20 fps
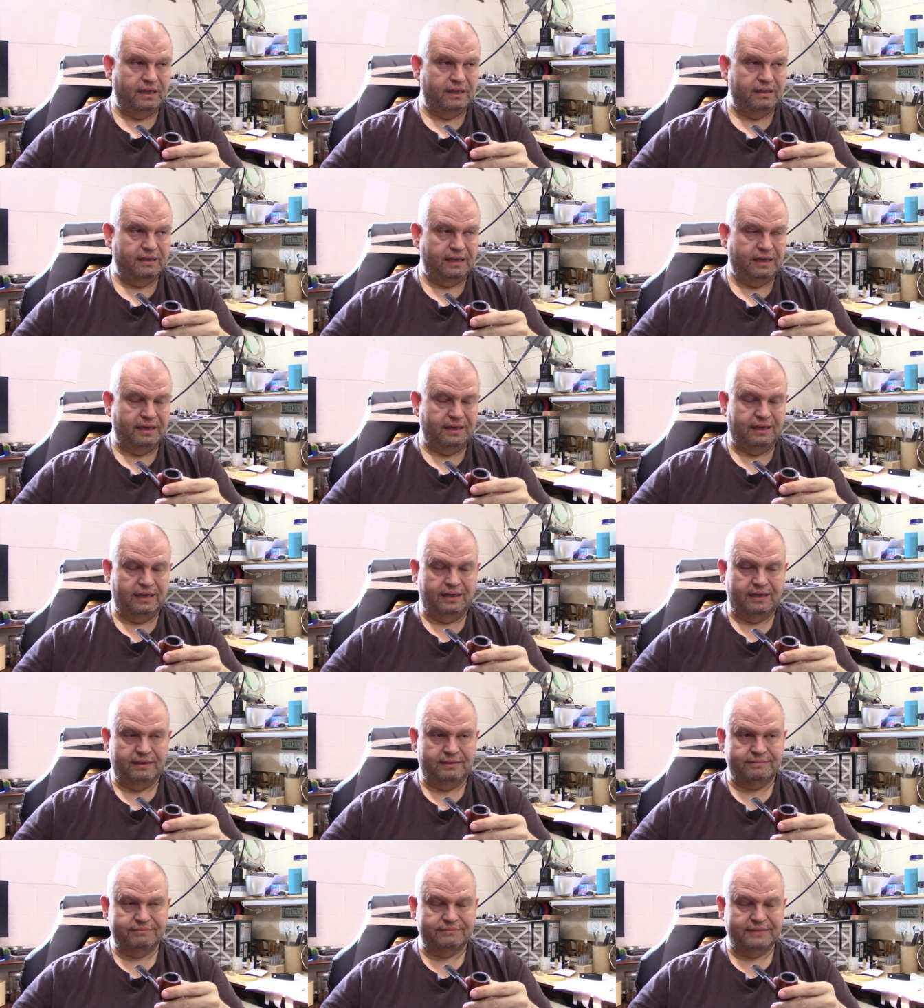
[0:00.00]

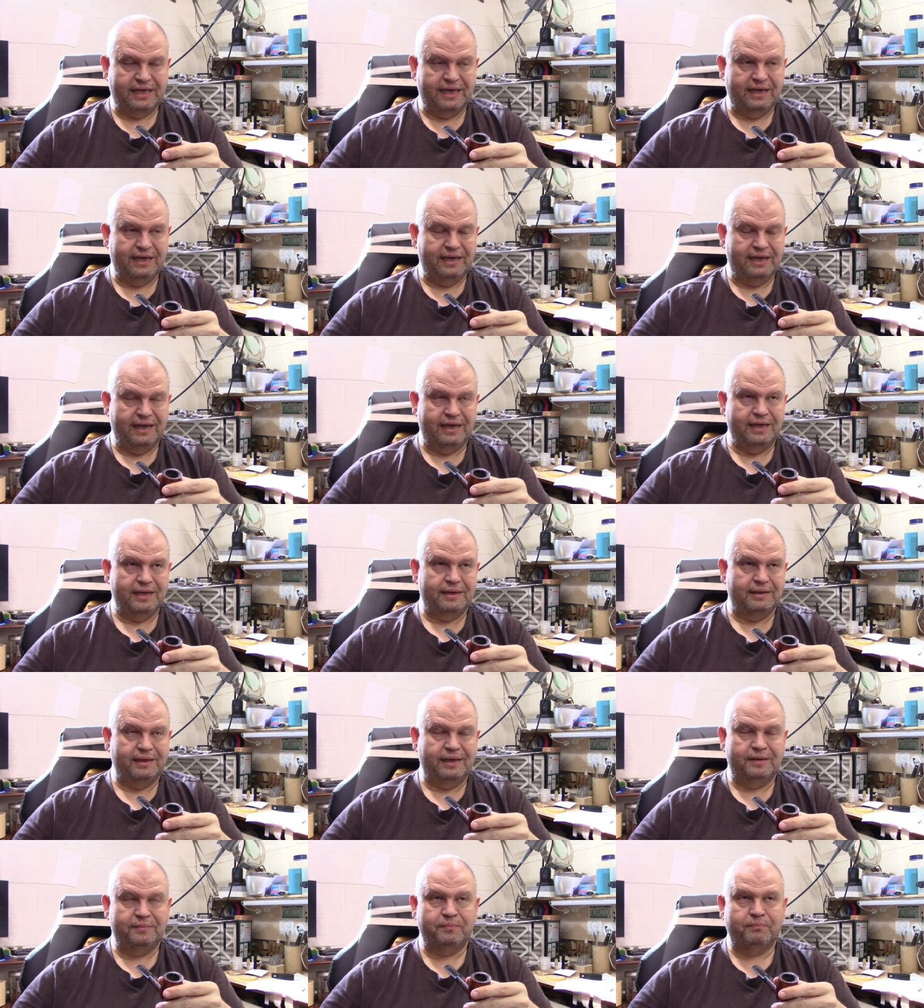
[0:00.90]
uh, a,
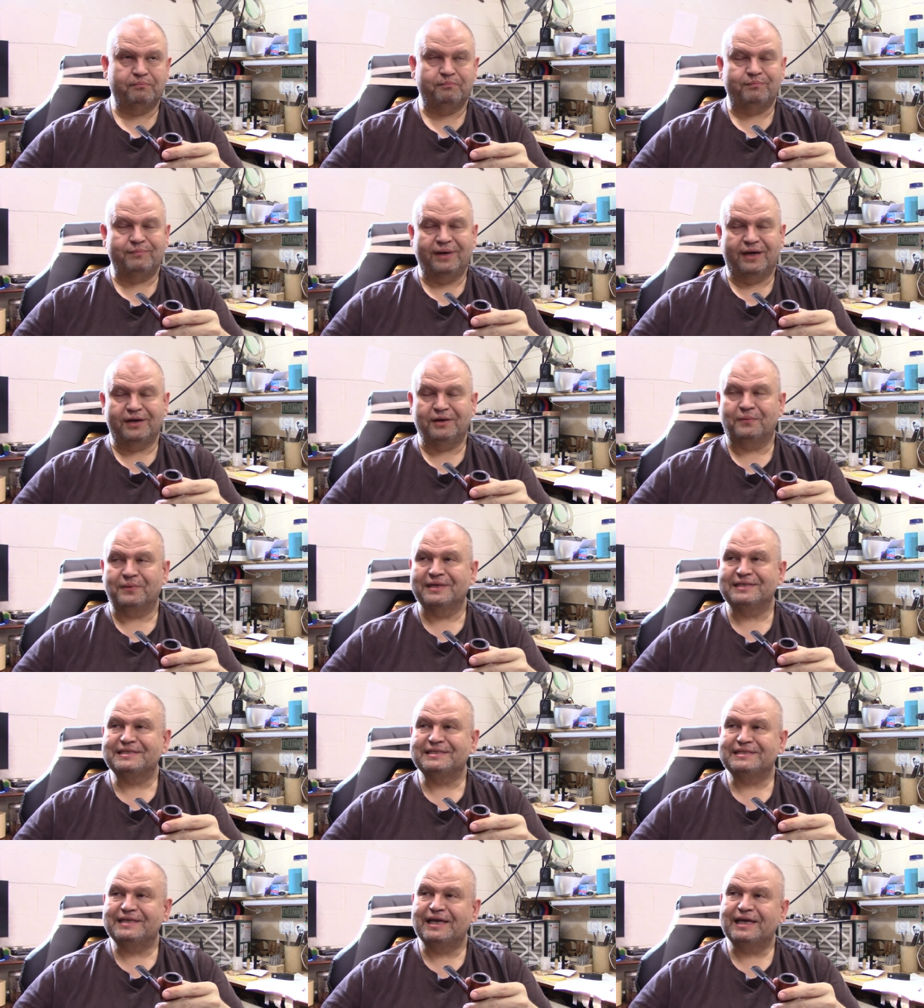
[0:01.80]
a, a I don't want
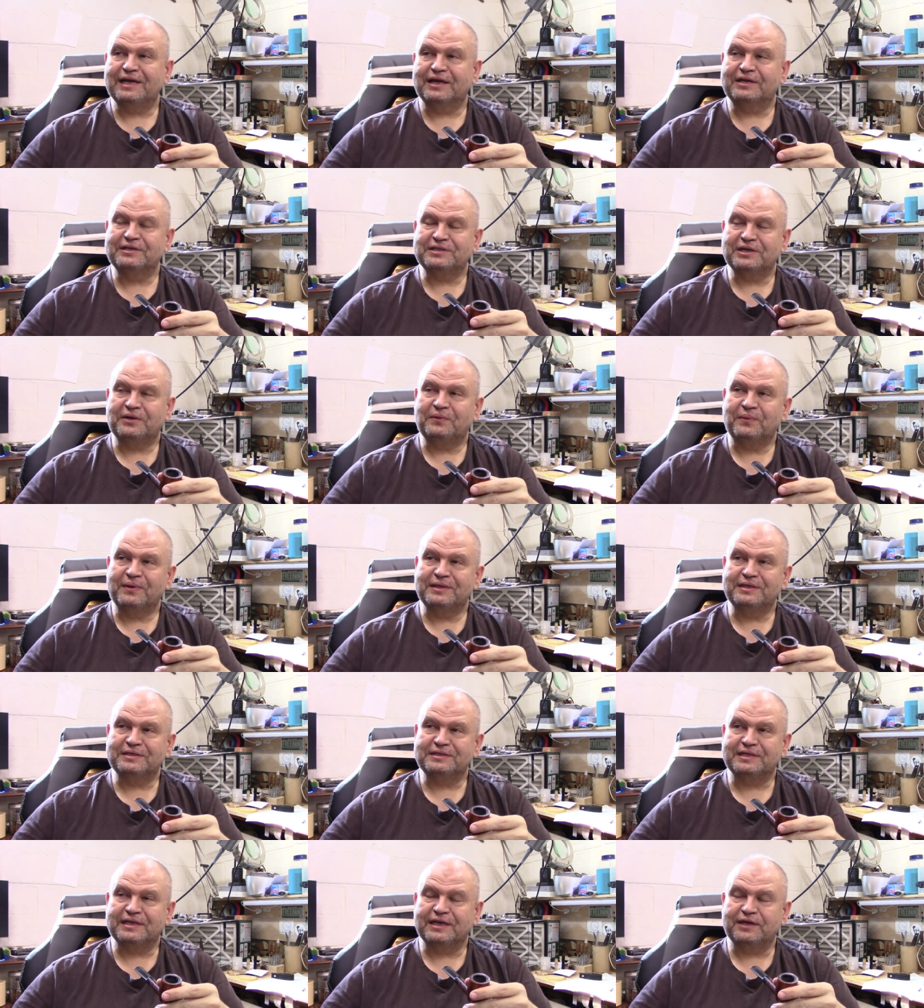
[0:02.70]
to say it because I don't want
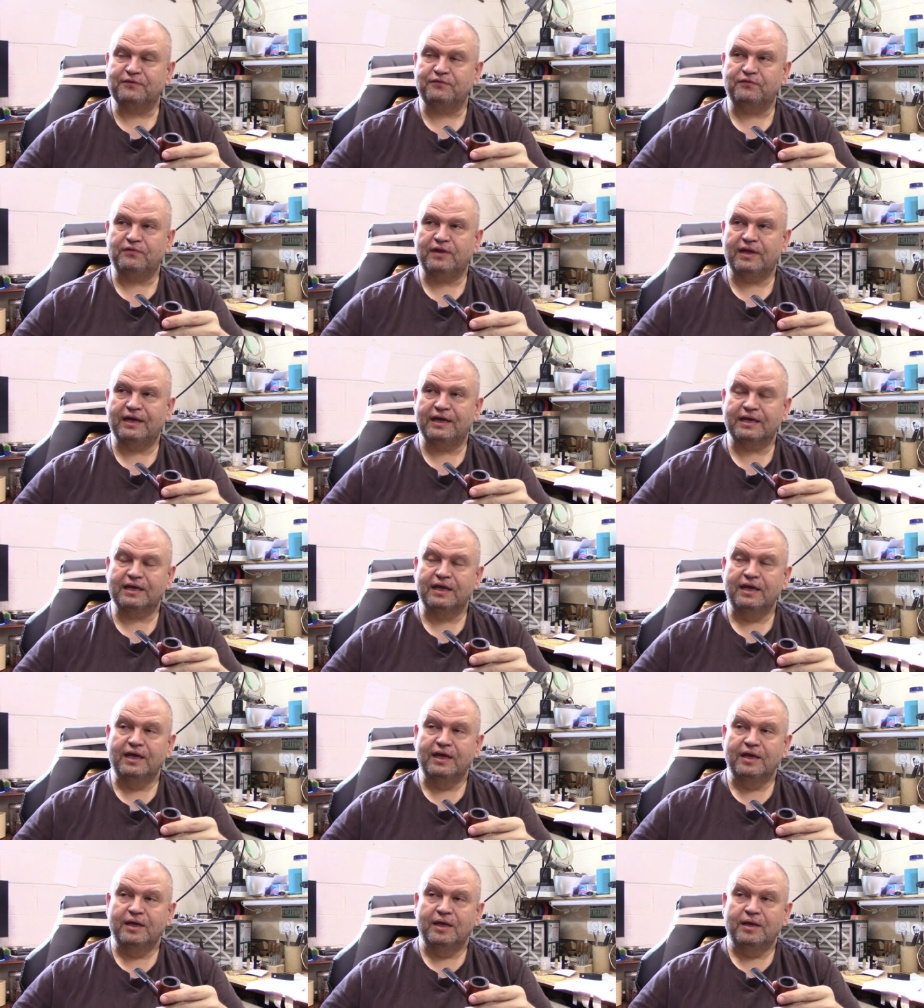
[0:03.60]
this to get flagged,
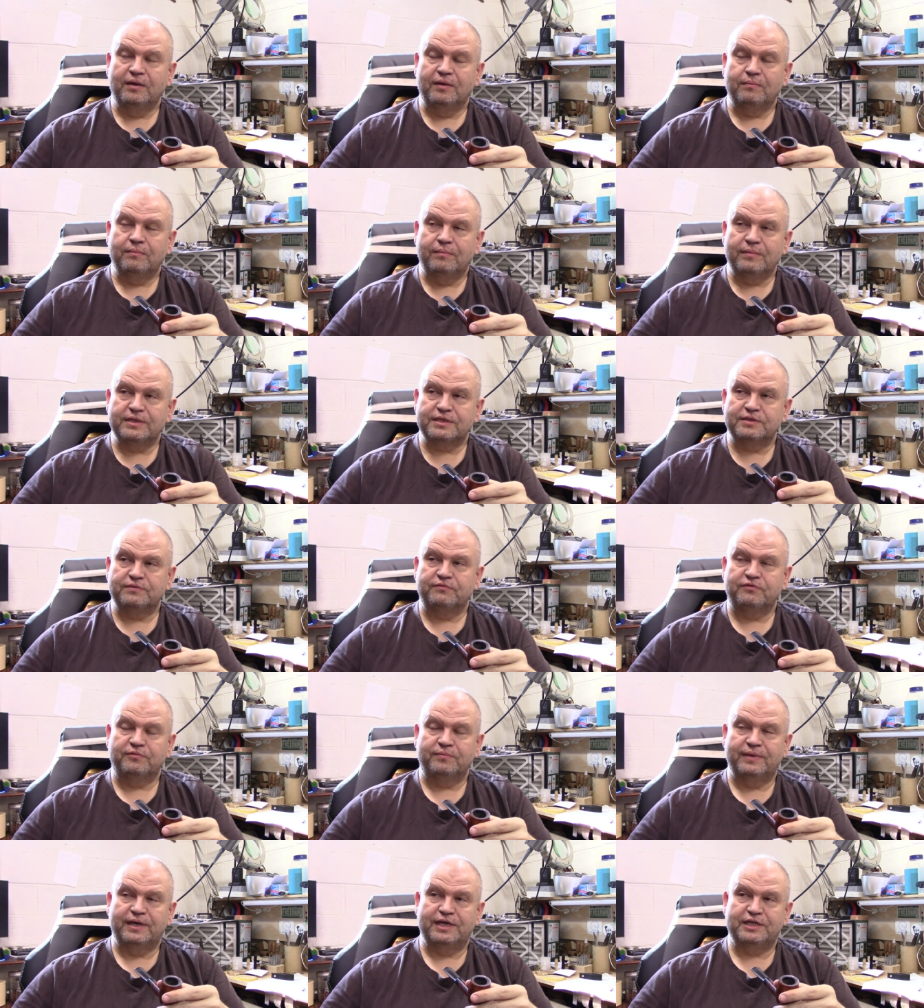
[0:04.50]

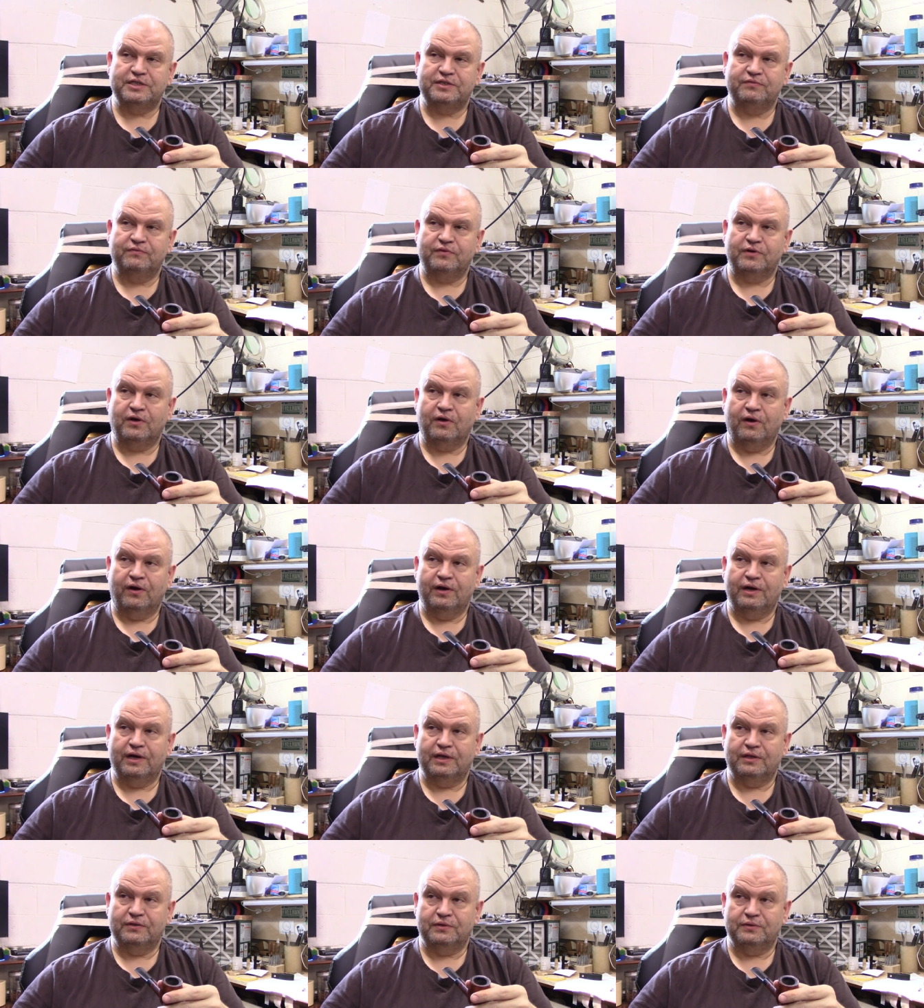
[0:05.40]
misinformation
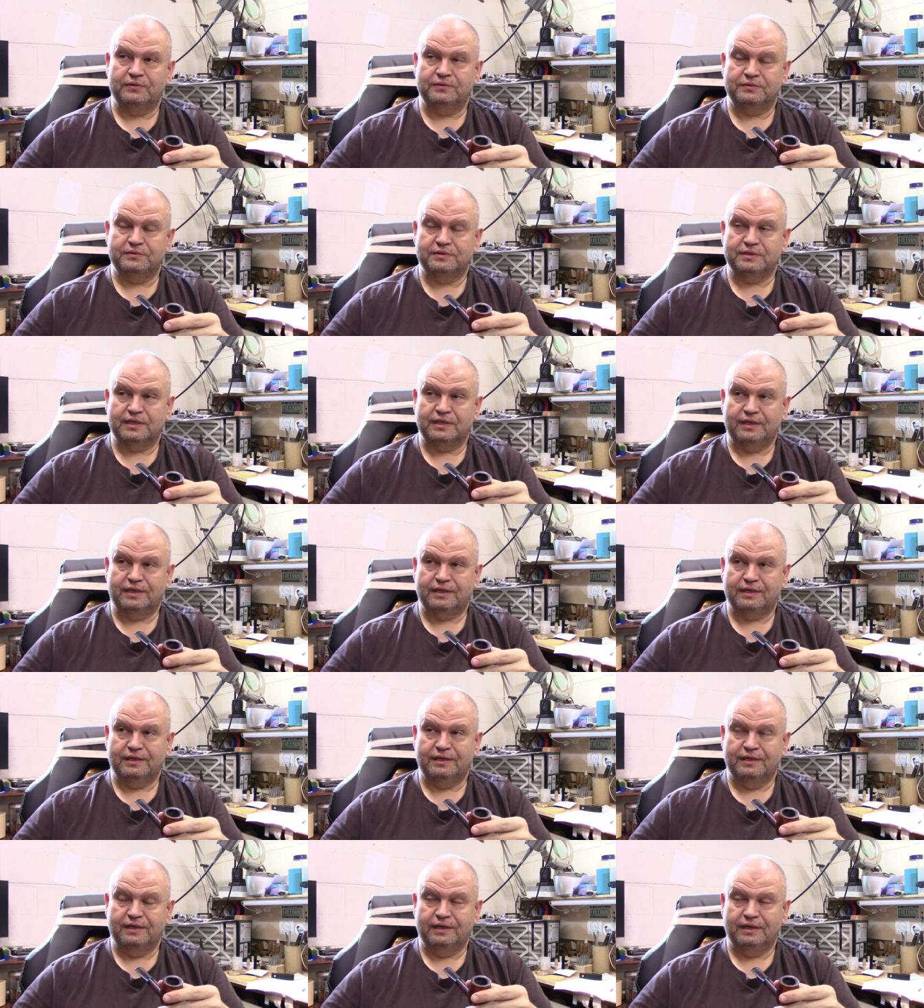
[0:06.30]
regarding those
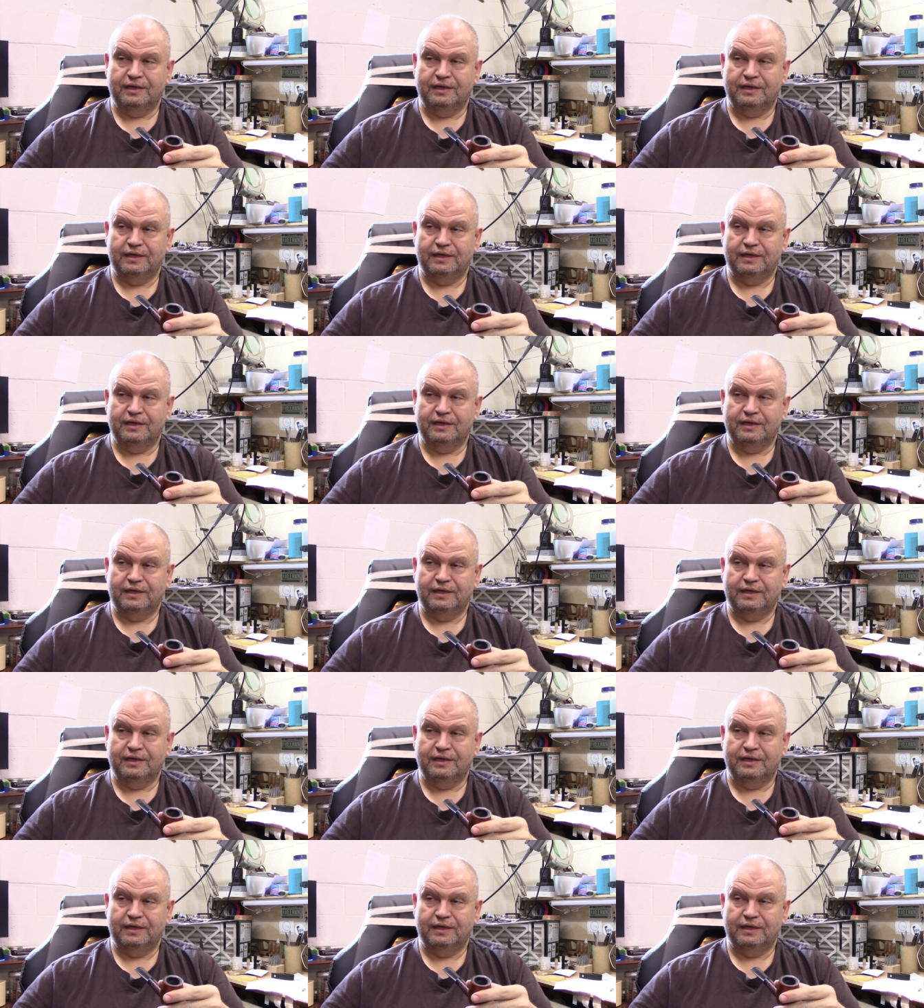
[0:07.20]
uh,